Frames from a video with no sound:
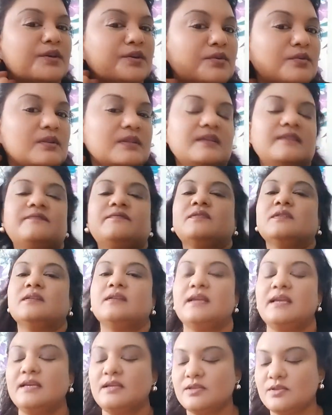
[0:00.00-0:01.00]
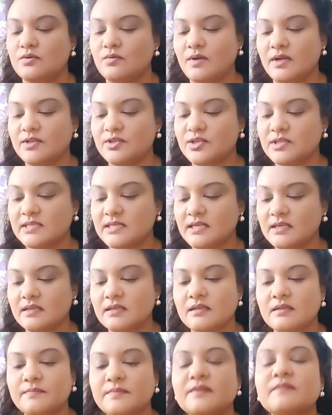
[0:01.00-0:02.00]
leave the neck, so I'll just take a
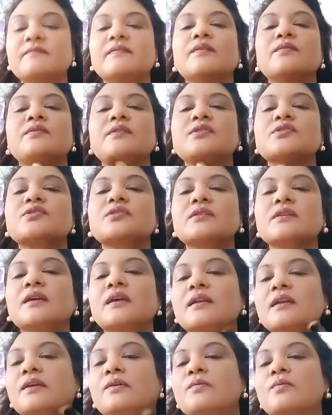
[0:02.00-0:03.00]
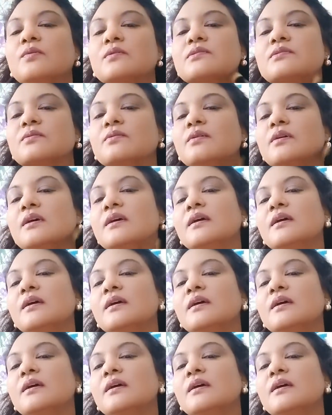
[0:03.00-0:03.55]
little bit foundation, and I also